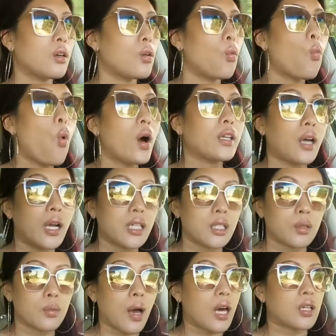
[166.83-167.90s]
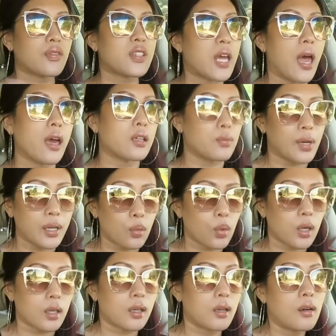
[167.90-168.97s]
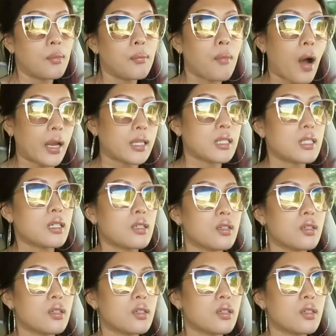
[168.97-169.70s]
One item out of ten might work, might.